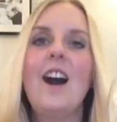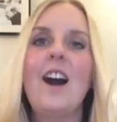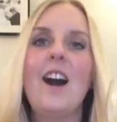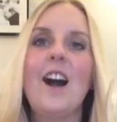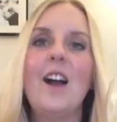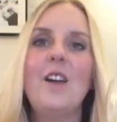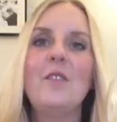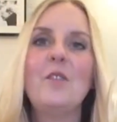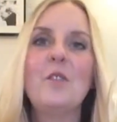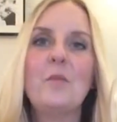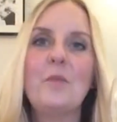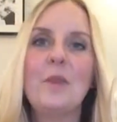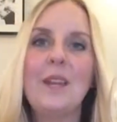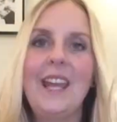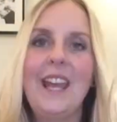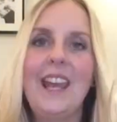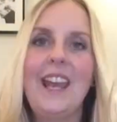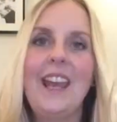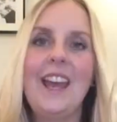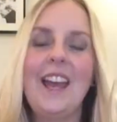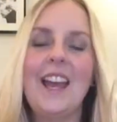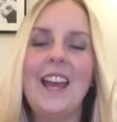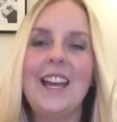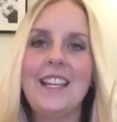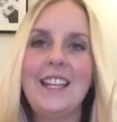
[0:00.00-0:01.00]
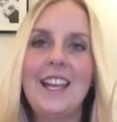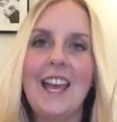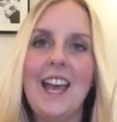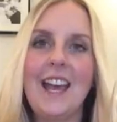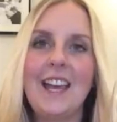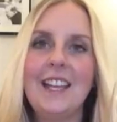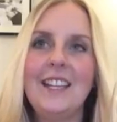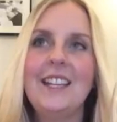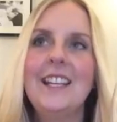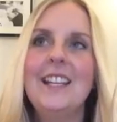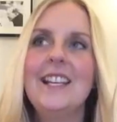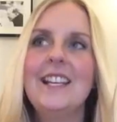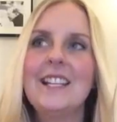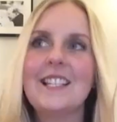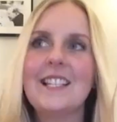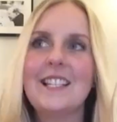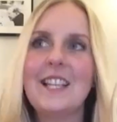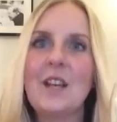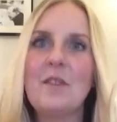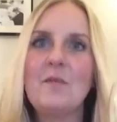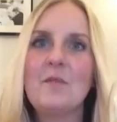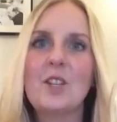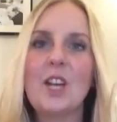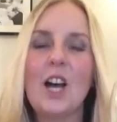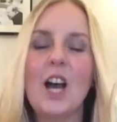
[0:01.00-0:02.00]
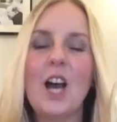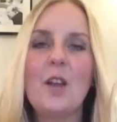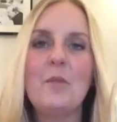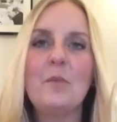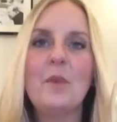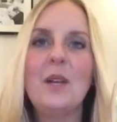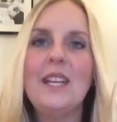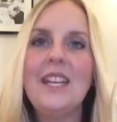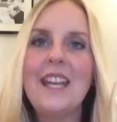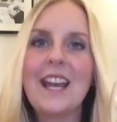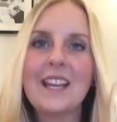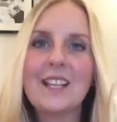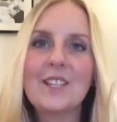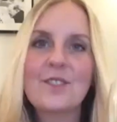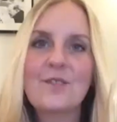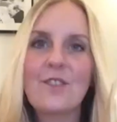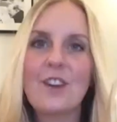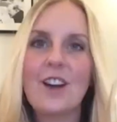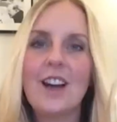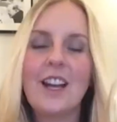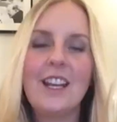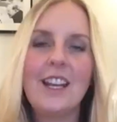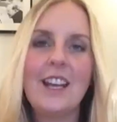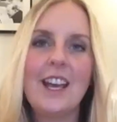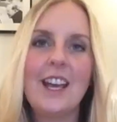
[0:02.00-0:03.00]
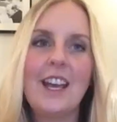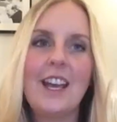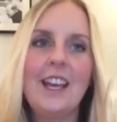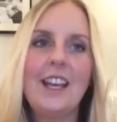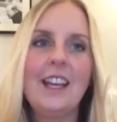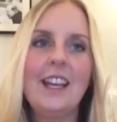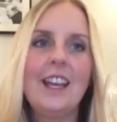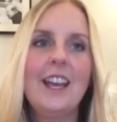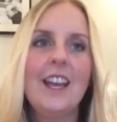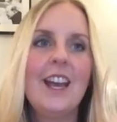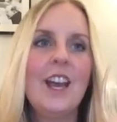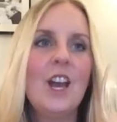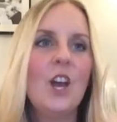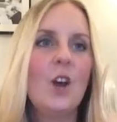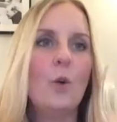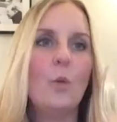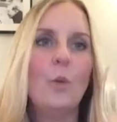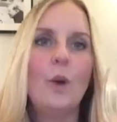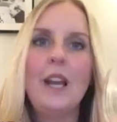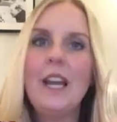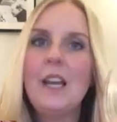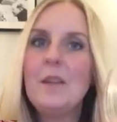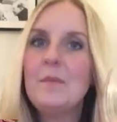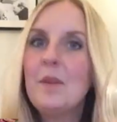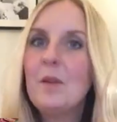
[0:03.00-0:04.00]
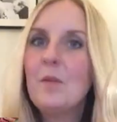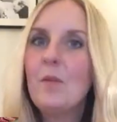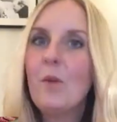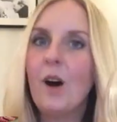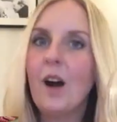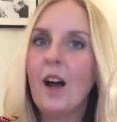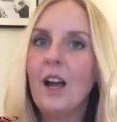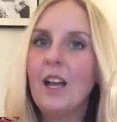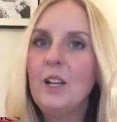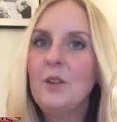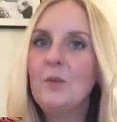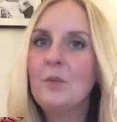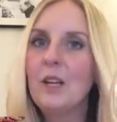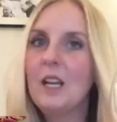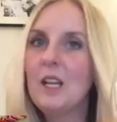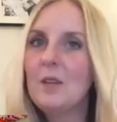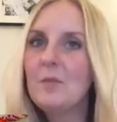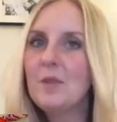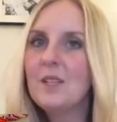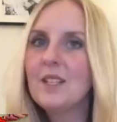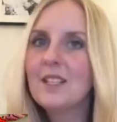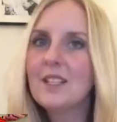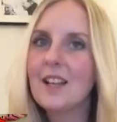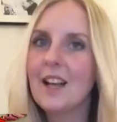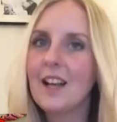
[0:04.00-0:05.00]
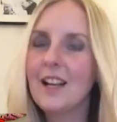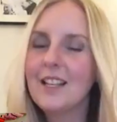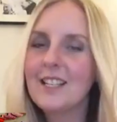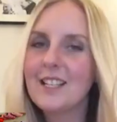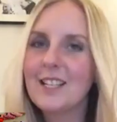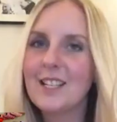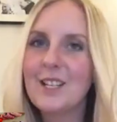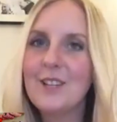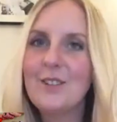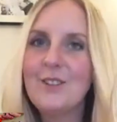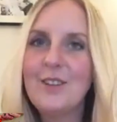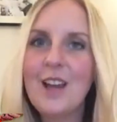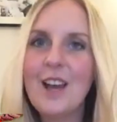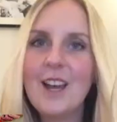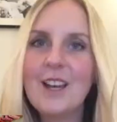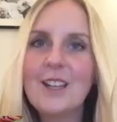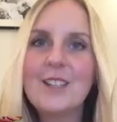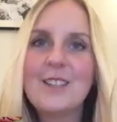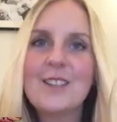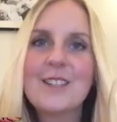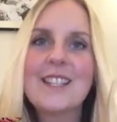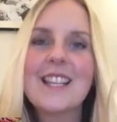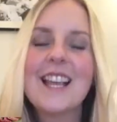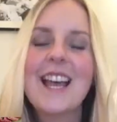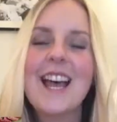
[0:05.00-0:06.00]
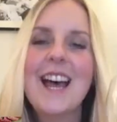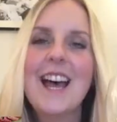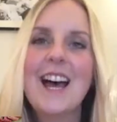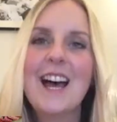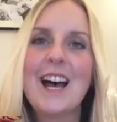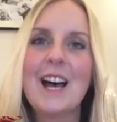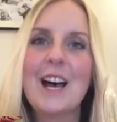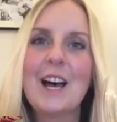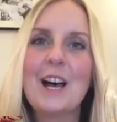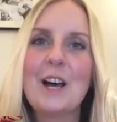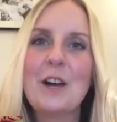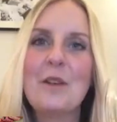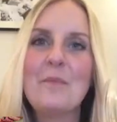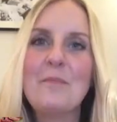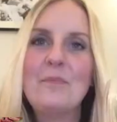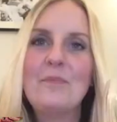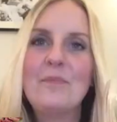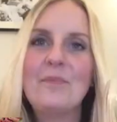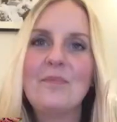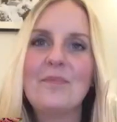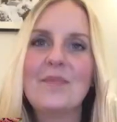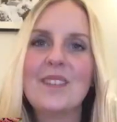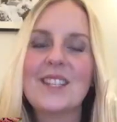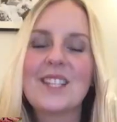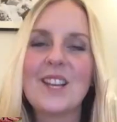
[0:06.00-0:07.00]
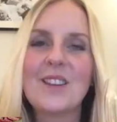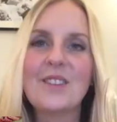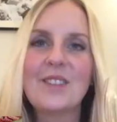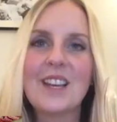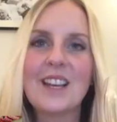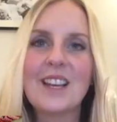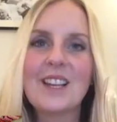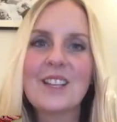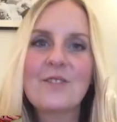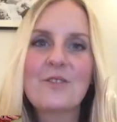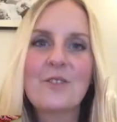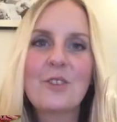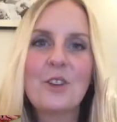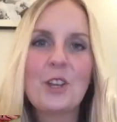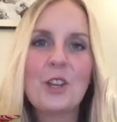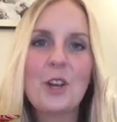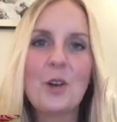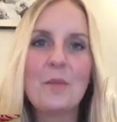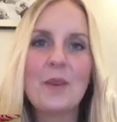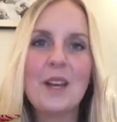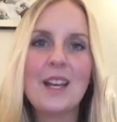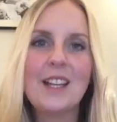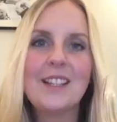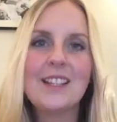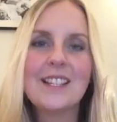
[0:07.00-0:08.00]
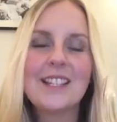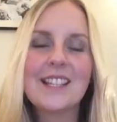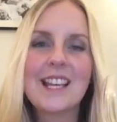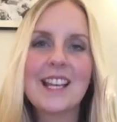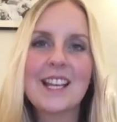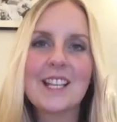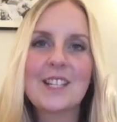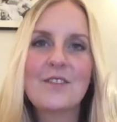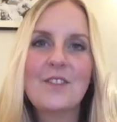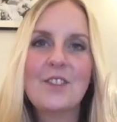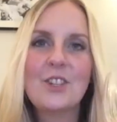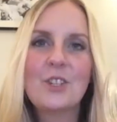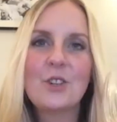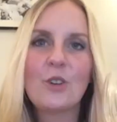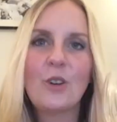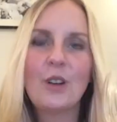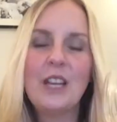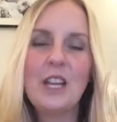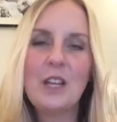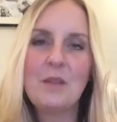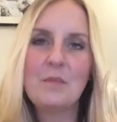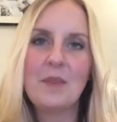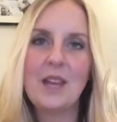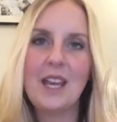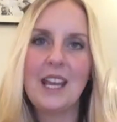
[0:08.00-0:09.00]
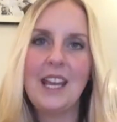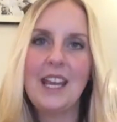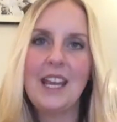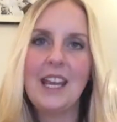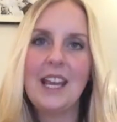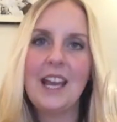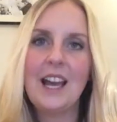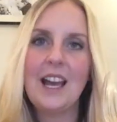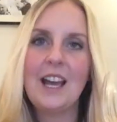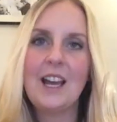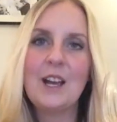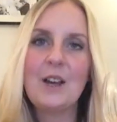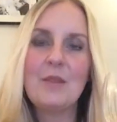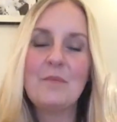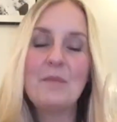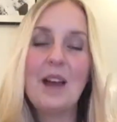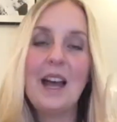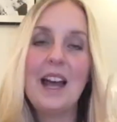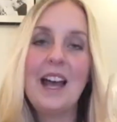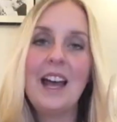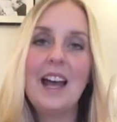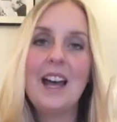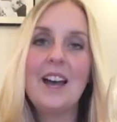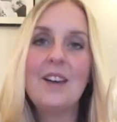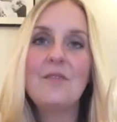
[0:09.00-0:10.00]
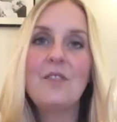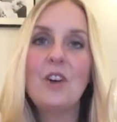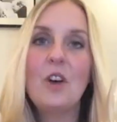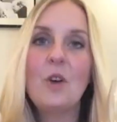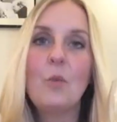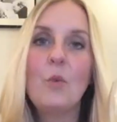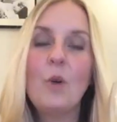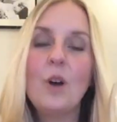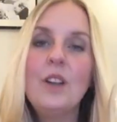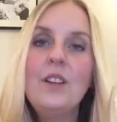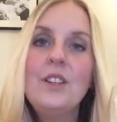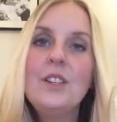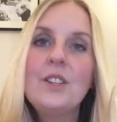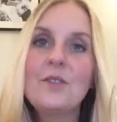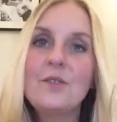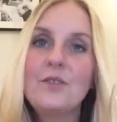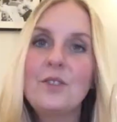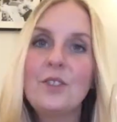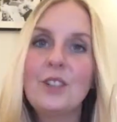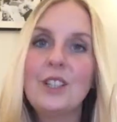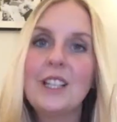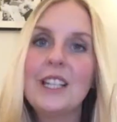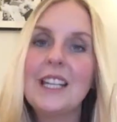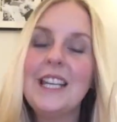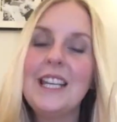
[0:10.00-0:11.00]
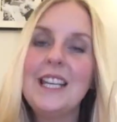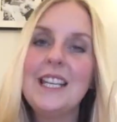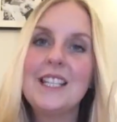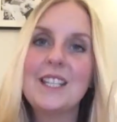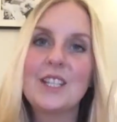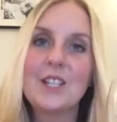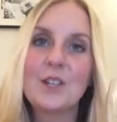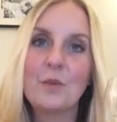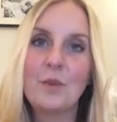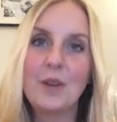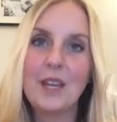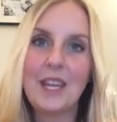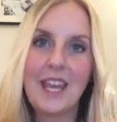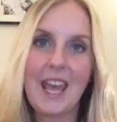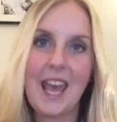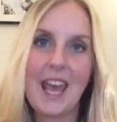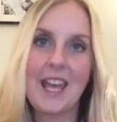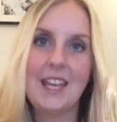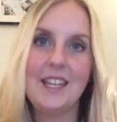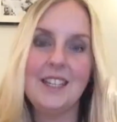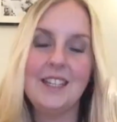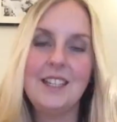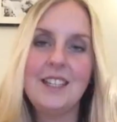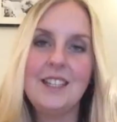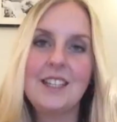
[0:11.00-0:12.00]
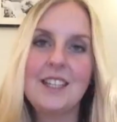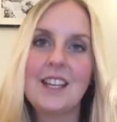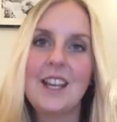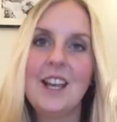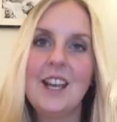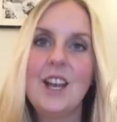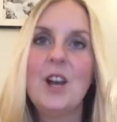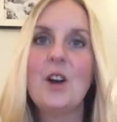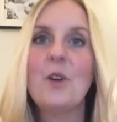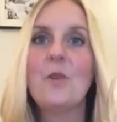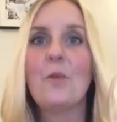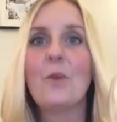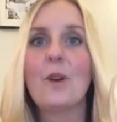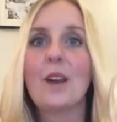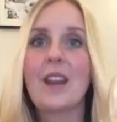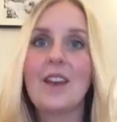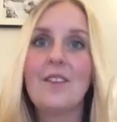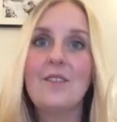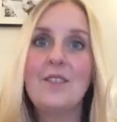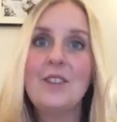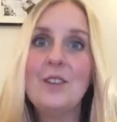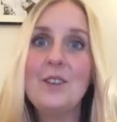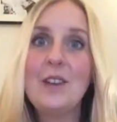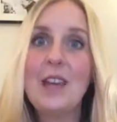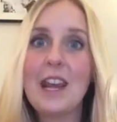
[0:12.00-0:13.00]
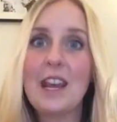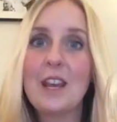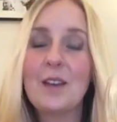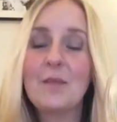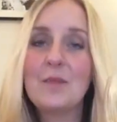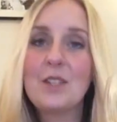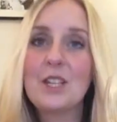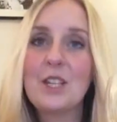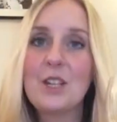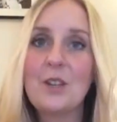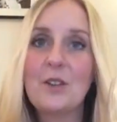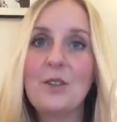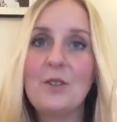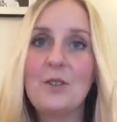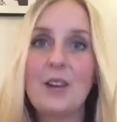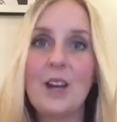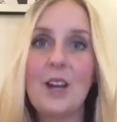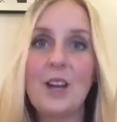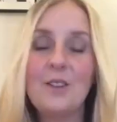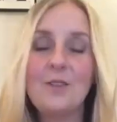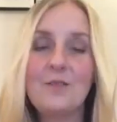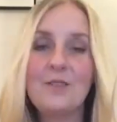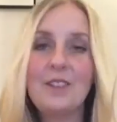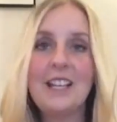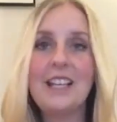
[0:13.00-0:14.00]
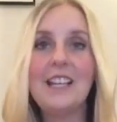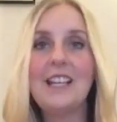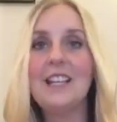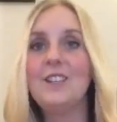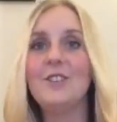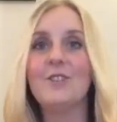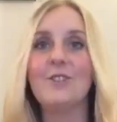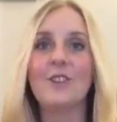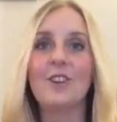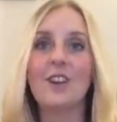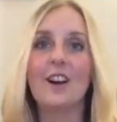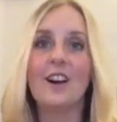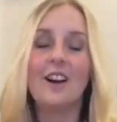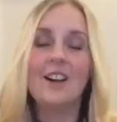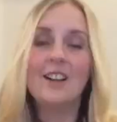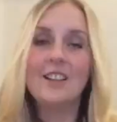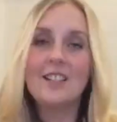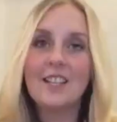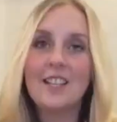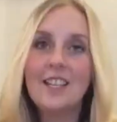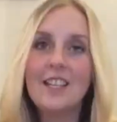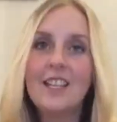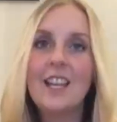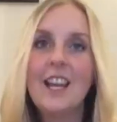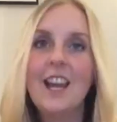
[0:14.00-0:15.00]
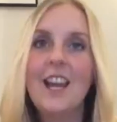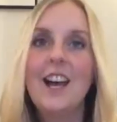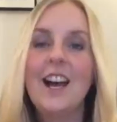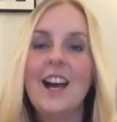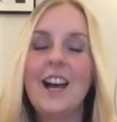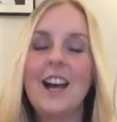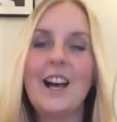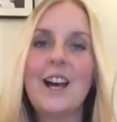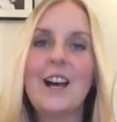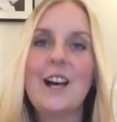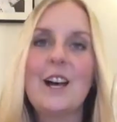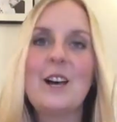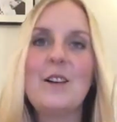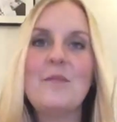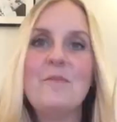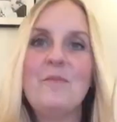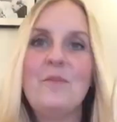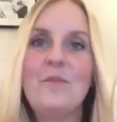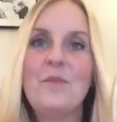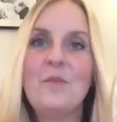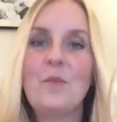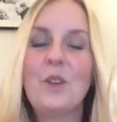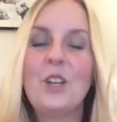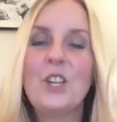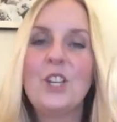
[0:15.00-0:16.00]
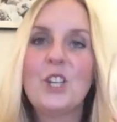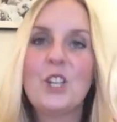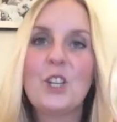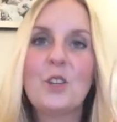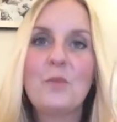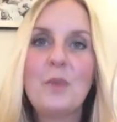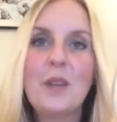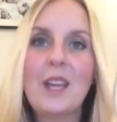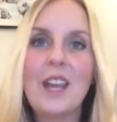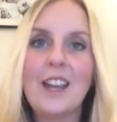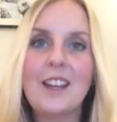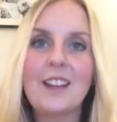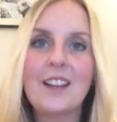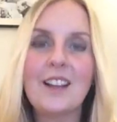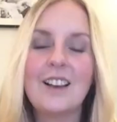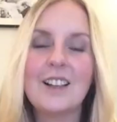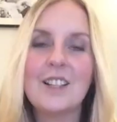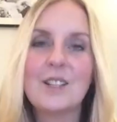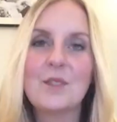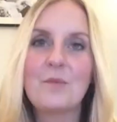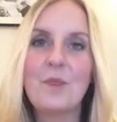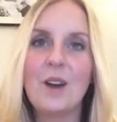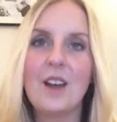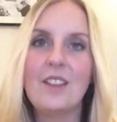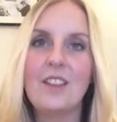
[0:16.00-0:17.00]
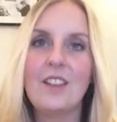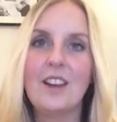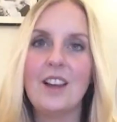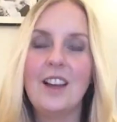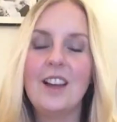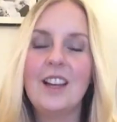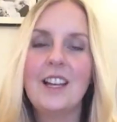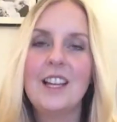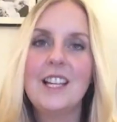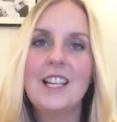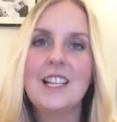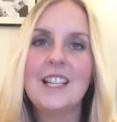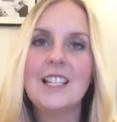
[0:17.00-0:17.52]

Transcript: I will be here again, same time next Friday. Will it be wine? Will it be cider? Who knows? Um, so, thanks for your comments. Thanks for joining me. Um, have a wonderful Easter weekend, whatever you get up to, hopefully in your garden. Um, we should be getting nice weather.